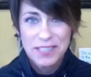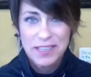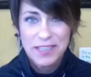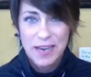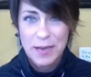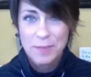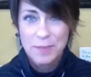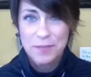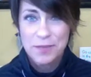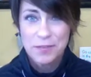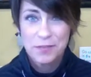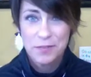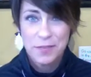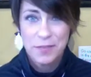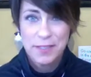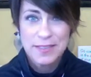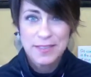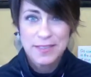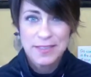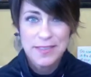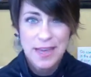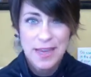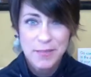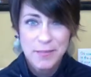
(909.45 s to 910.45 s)
type their
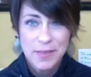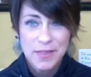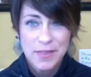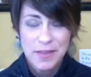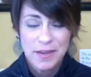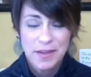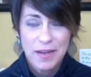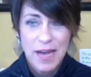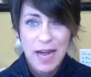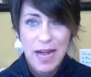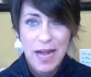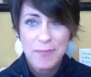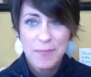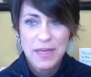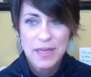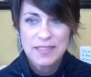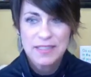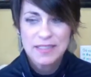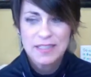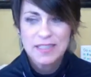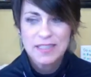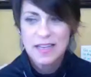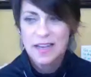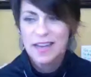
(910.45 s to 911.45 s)
friend's name in the
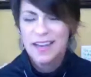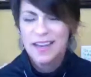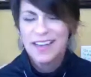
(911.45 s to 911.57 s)
comments.